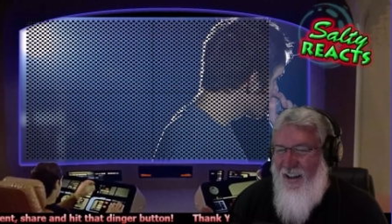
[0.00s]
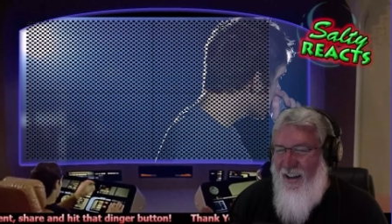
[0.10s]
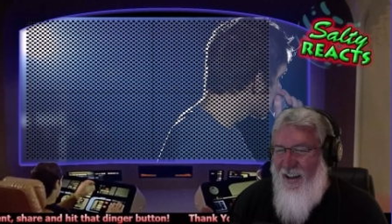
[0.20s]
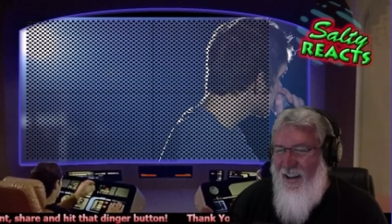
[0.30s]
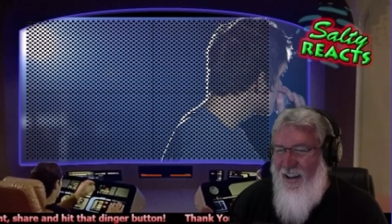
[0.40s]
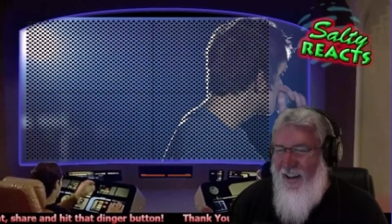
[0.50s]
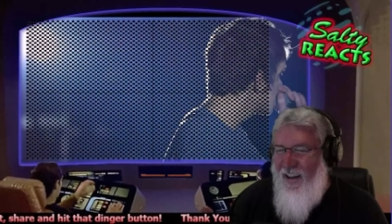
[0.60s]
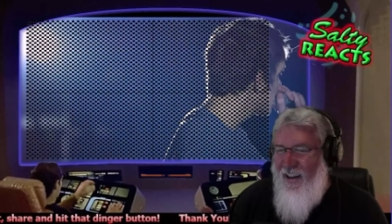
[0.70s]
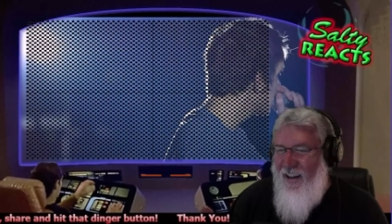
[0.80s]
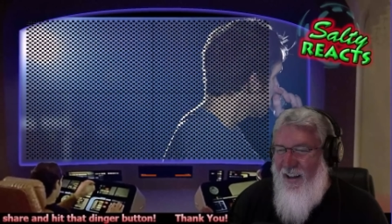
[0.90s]
I don't go
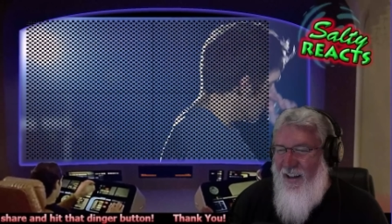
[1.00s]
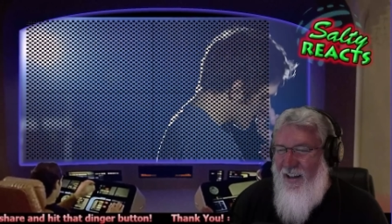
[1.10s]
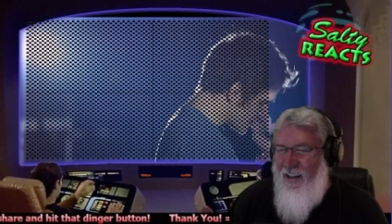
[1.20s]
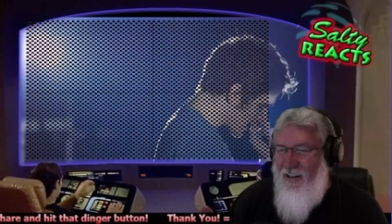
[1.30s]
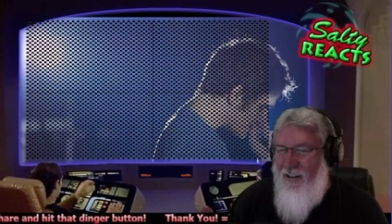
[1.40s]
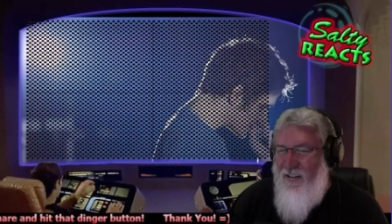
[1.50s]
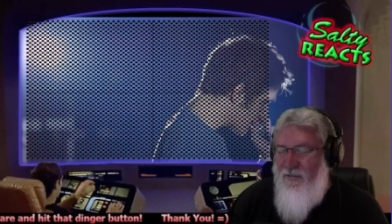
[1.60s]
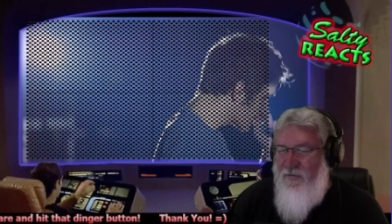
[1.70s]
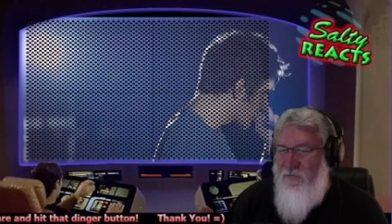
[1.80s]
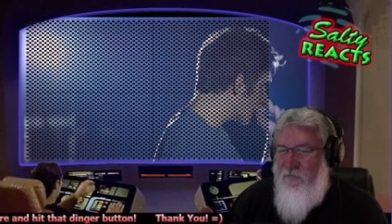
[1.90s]
to the gym
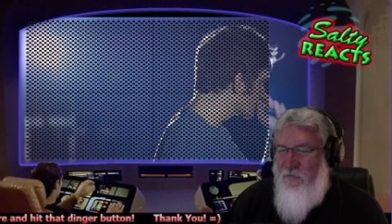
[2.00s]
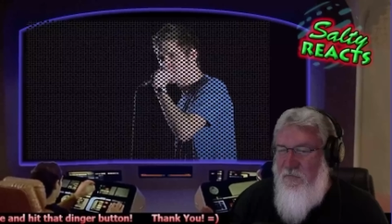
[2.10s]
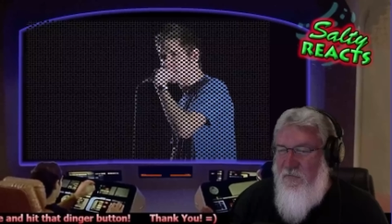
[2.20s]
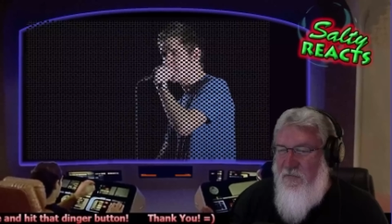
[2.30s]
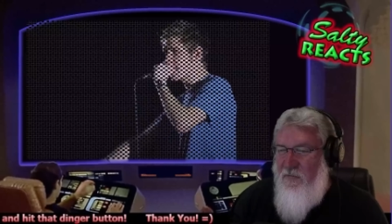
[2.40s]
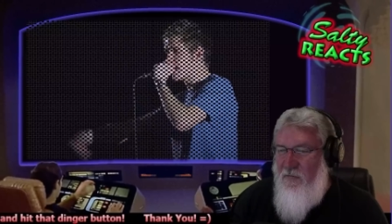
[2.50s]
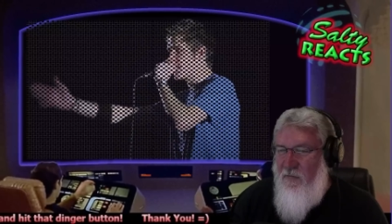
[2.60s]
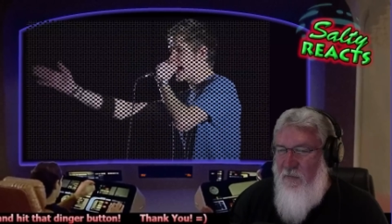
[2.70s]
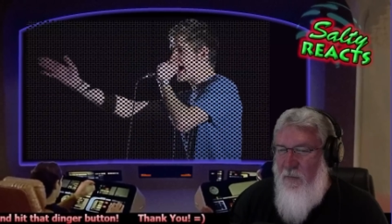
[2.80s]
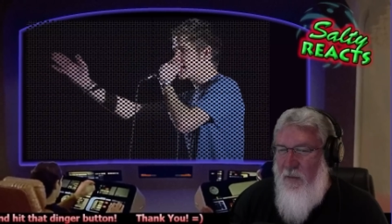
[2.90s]
because I'm self conscious
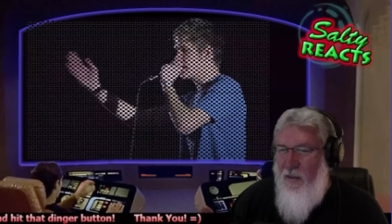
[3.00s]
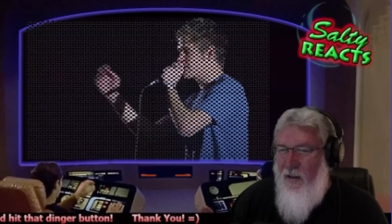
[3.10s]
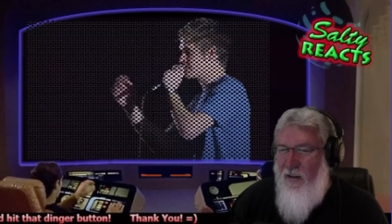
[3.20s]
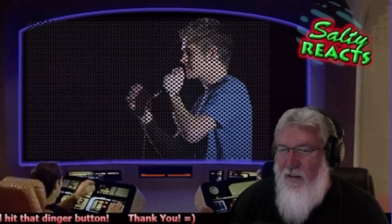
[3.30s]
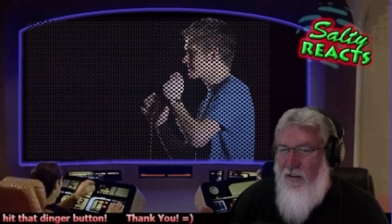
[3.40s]
about my body.